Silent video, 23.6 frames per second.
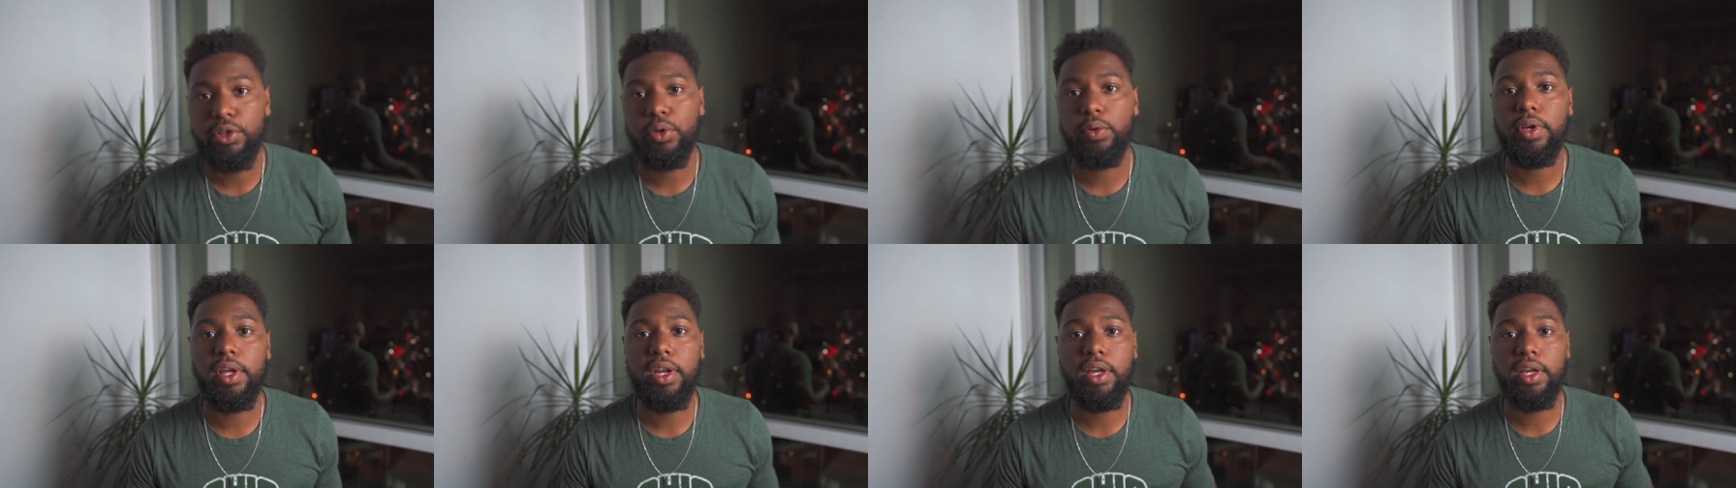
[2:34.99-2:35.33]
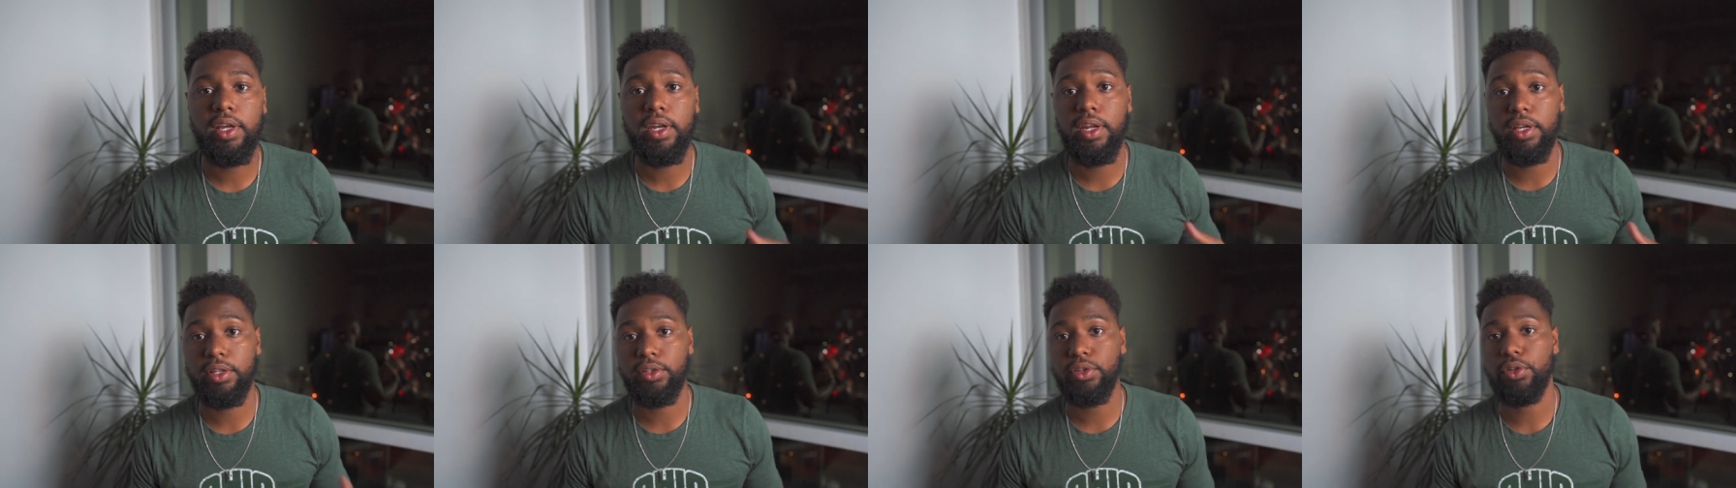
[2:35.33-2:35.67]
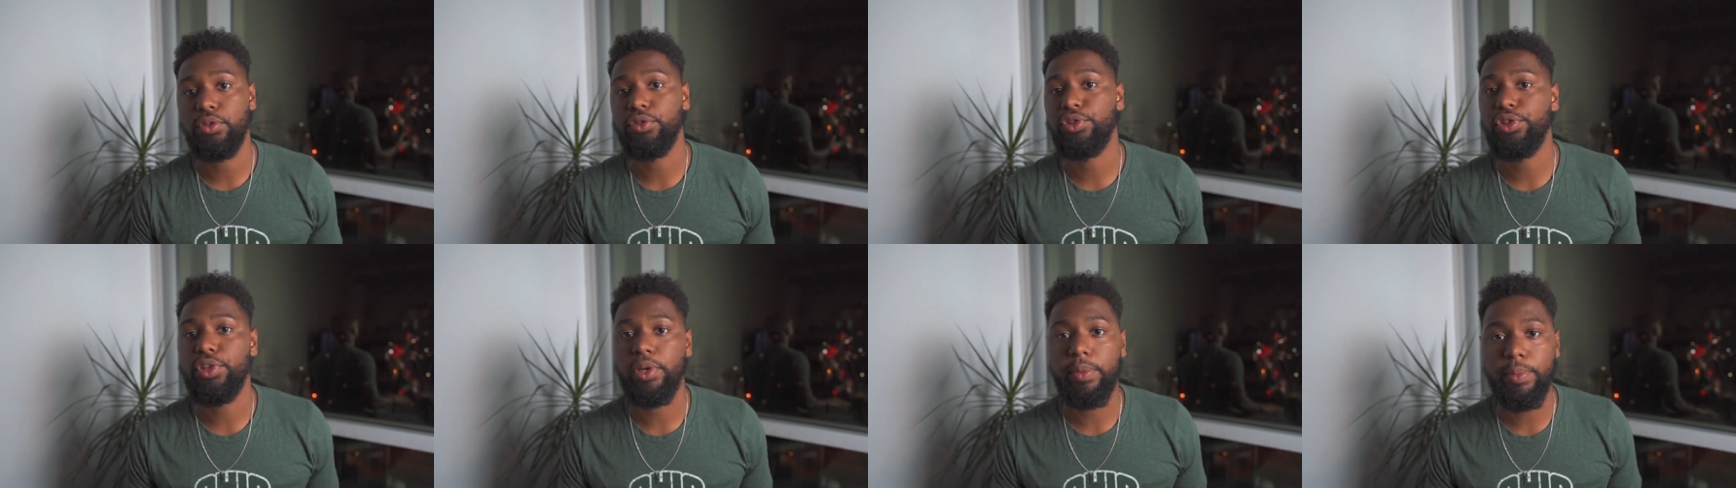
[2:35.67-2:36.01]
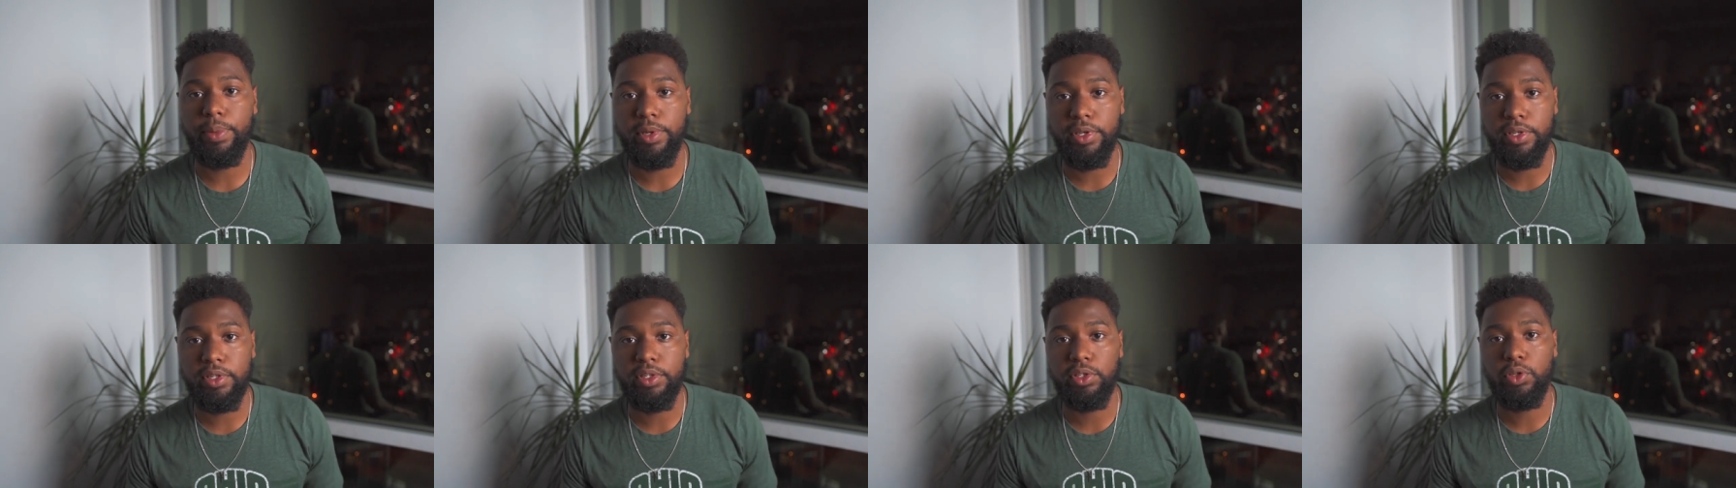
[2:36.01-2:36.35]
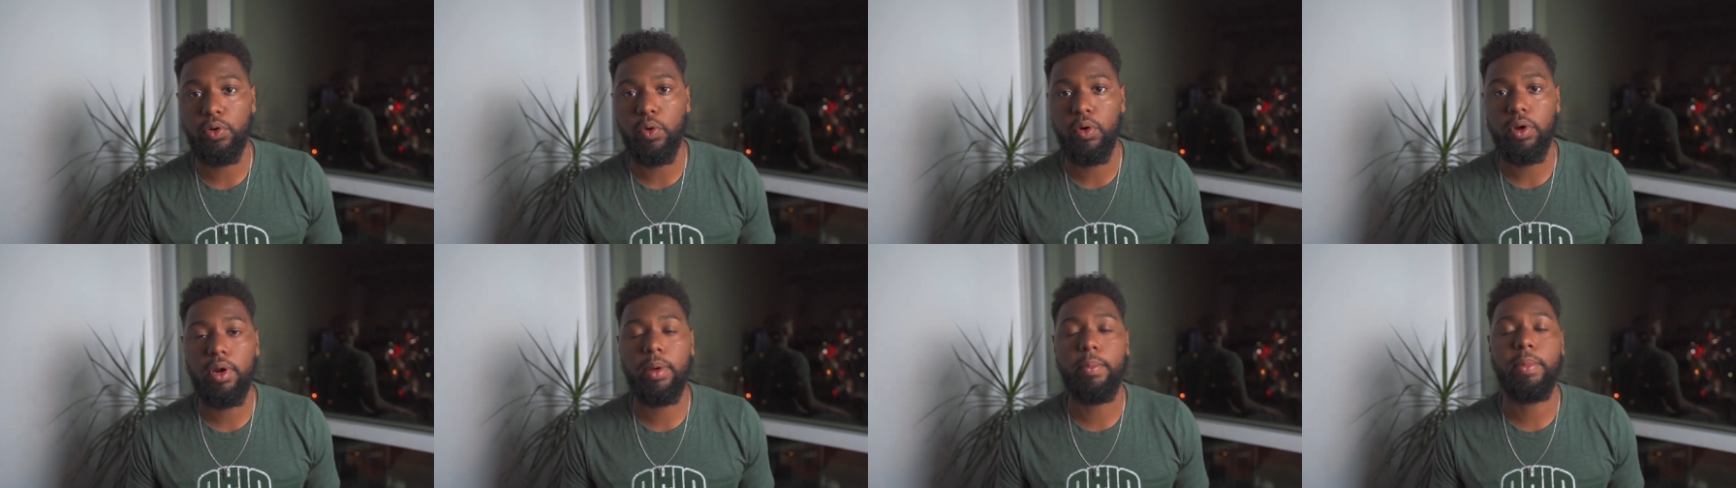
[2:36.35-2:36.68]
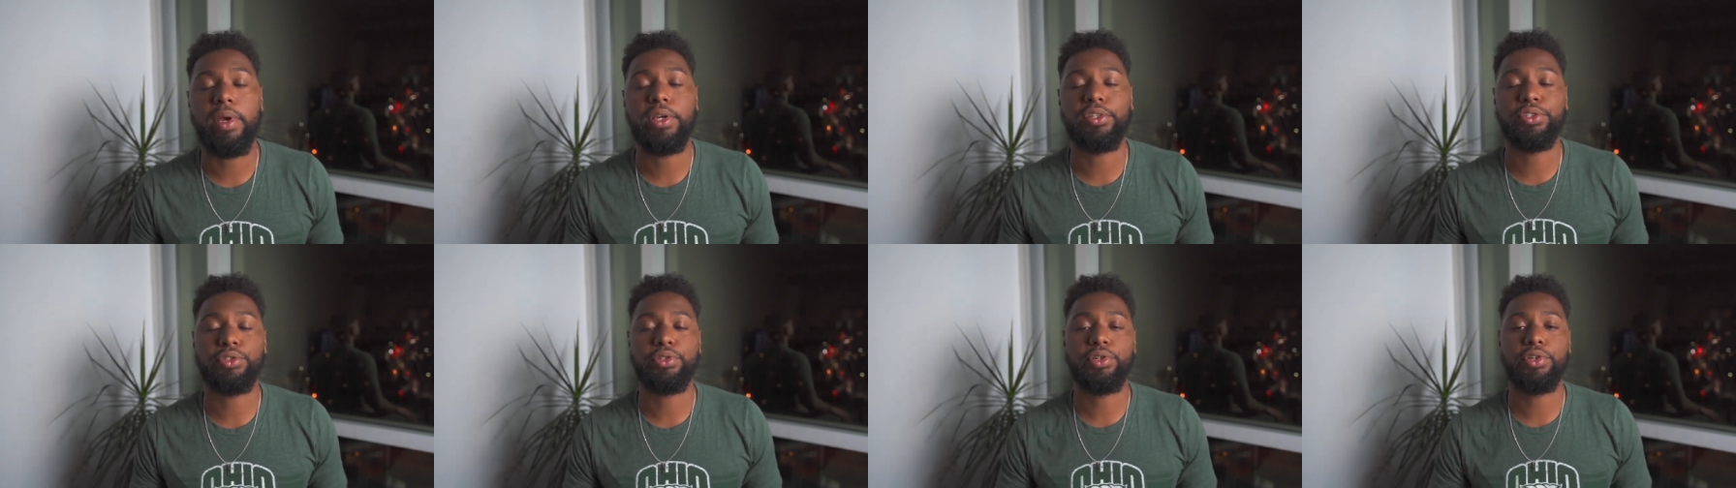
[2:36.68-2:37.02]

to getting an internship is you wanna make